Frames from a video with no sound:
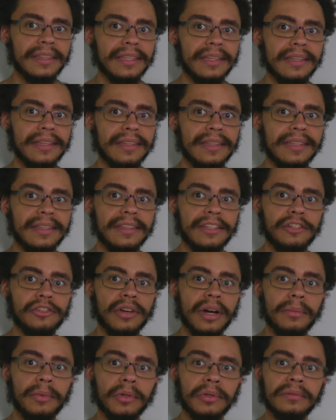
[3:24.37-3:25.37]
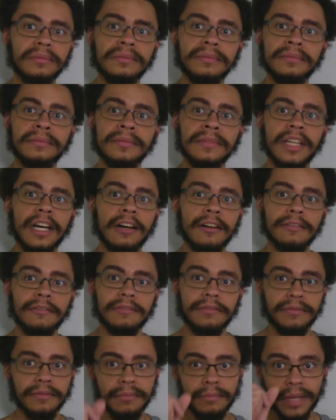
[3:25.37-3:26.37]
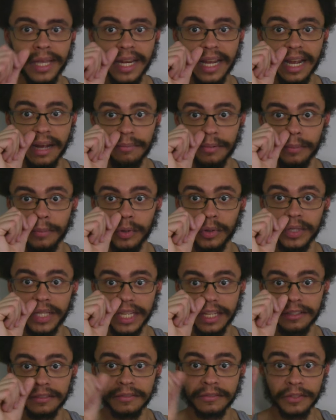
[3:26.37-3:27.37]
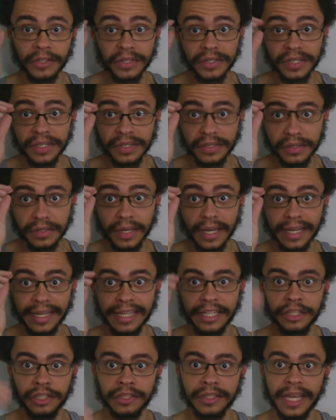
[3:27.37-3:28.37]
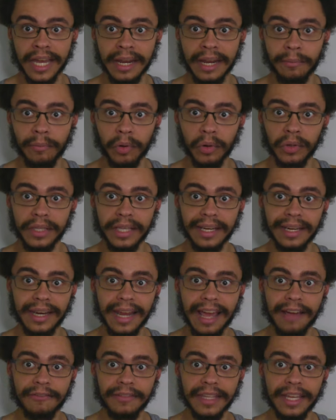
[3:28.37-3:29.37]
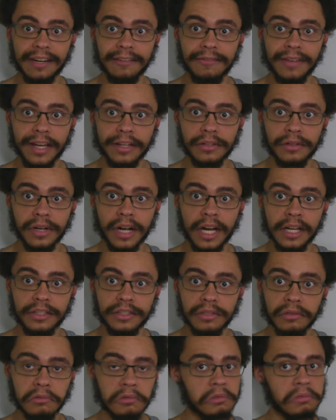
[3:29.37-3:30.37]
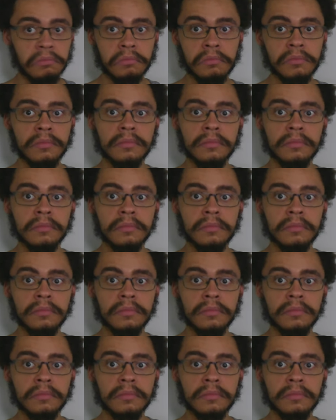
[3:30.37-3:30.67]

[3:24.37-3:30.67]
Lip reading: The trouble of beating up a bully versus, like, just getting bullied and having that affect your conscience?